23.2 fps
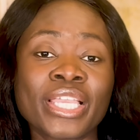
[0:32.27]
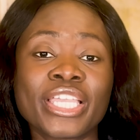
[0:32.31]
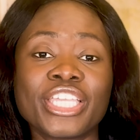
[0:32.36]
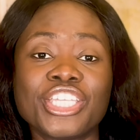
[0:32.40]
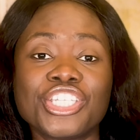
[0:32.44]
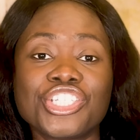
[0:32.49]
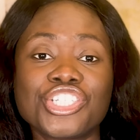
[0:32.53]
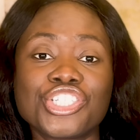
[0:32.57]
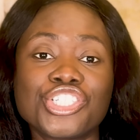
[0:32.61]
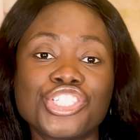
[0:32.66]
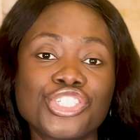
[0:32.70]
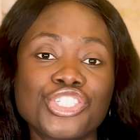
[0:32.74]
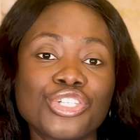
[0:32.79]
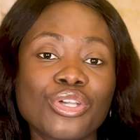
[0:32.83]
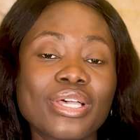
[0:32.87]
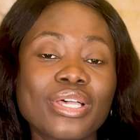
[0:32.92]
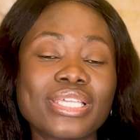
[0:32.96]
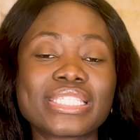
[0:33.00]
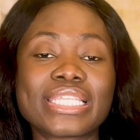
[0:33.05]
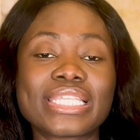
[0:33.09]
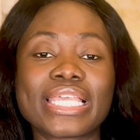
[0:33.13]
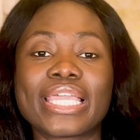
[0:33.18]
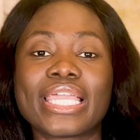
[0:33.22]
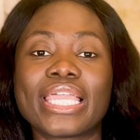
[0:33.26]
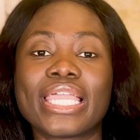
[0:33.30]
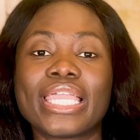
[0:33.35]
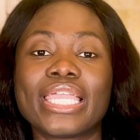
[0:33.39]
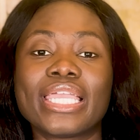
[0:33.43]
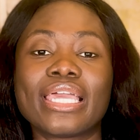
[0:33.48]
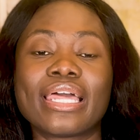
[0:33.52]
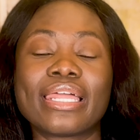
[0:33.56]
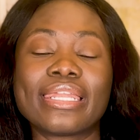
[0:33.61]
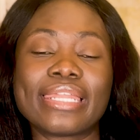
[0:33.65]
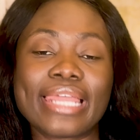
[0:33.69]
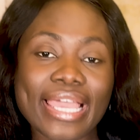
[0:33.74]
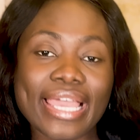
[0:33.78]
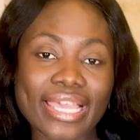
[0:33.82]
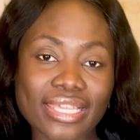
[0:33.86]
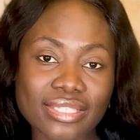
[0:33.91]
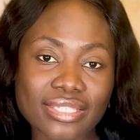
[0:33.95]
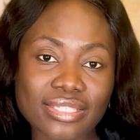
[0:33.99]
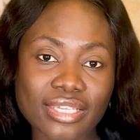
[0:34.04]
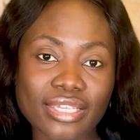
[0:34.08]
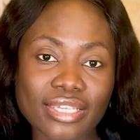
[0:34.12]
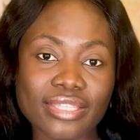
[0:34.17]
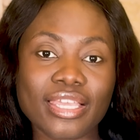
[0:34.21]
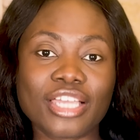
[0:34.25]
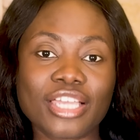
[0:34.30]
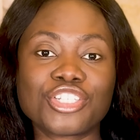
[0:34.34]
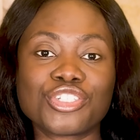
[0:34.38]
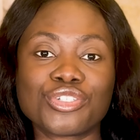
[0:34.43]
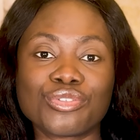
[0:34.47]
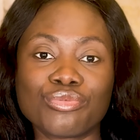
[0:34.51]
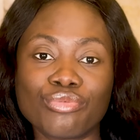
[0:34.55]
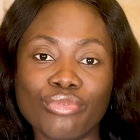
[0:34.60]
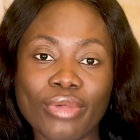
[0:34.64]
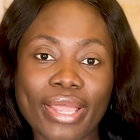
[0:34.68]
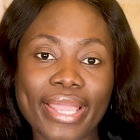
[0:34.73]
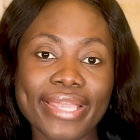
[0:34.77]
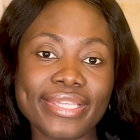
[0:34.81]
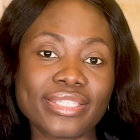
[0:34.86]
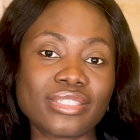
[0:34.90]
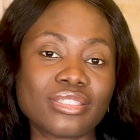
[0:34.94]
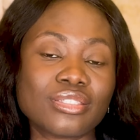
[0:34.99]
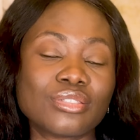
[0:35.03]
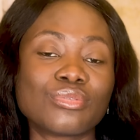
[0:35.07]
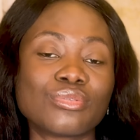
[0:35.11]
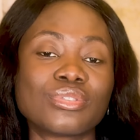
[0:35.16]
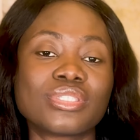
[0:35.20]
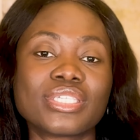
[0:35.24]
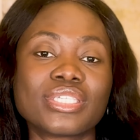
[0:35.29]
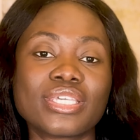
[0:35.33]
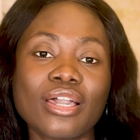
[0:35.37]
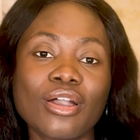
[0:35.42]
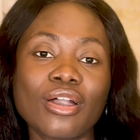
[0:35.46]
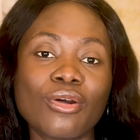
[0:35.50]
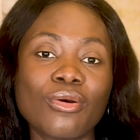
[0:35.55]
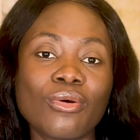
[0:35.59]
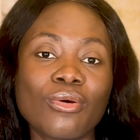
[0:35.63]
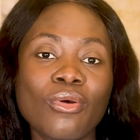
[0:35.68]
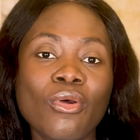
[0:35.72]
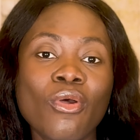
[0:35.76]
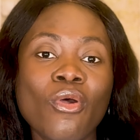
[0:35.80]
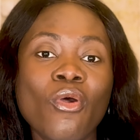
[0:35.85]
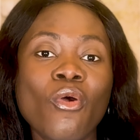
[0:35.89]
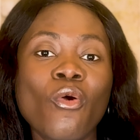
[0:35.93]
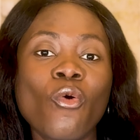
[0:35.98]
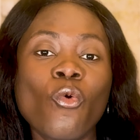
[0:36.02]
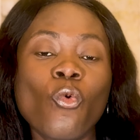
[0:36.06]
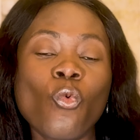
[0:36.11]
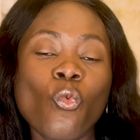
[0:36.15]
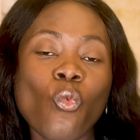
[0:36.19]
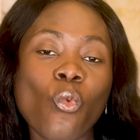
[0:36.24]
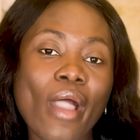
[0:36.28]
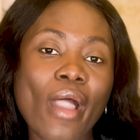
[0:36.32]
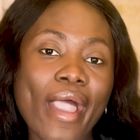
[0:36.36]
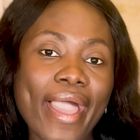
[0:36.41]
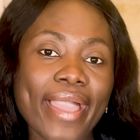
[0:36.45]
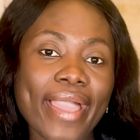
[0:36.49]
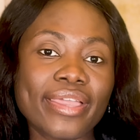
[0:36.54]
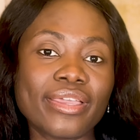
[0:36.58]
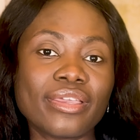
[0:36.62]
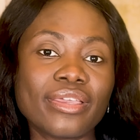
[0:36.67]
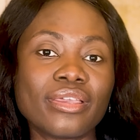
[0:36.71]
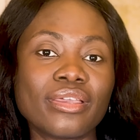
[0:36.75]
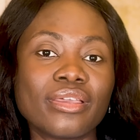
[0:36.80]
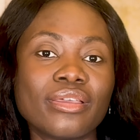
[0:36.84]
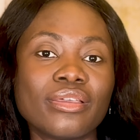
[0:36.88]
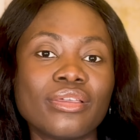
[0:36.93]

It's just an essay that you write to tell why